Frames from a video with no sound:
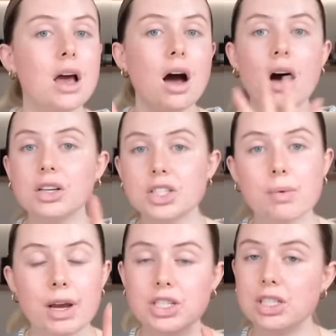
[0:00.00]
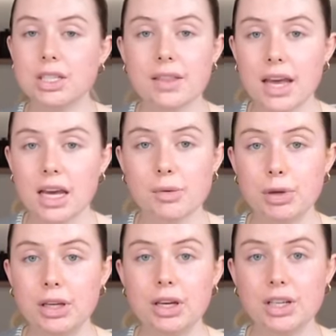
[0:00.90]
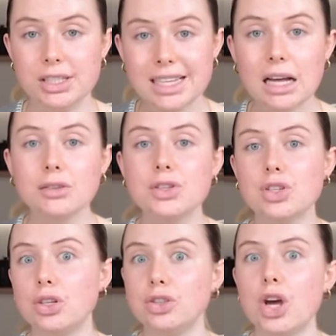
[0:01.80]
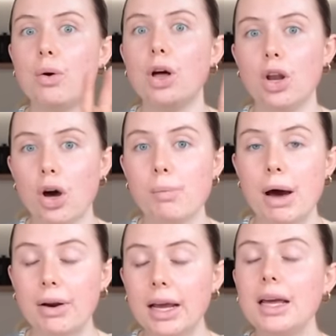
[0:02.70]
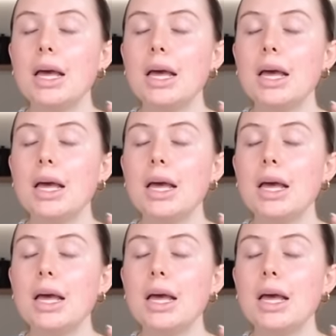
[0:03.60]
Ask away, she's done the AIP herself, so she'll know a lot about it.